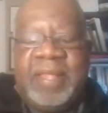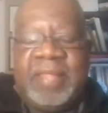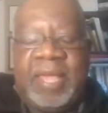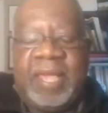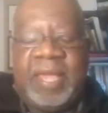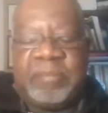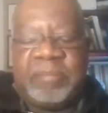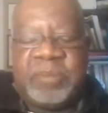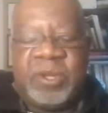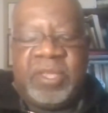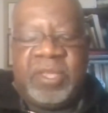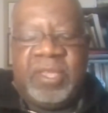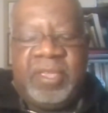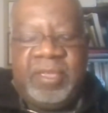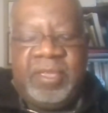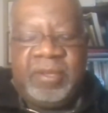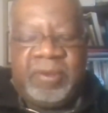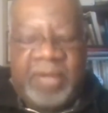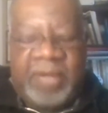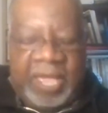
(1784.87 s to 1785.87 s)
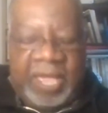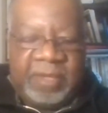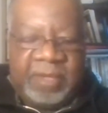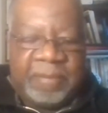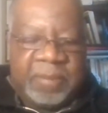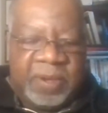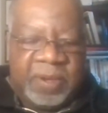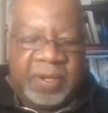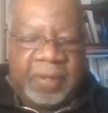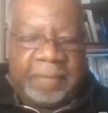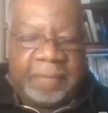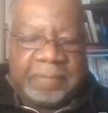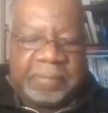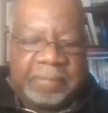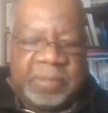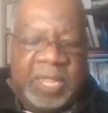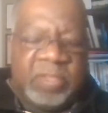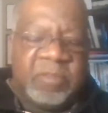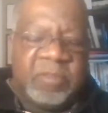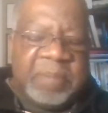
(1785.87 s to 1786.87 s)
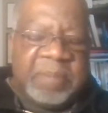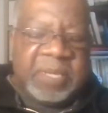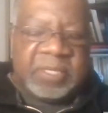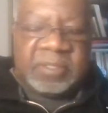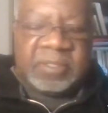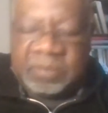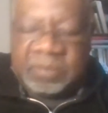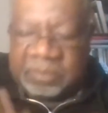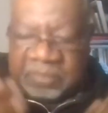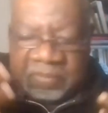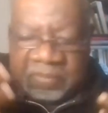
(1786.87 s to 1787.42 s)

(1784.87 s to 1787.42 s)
that a book, your book that you've been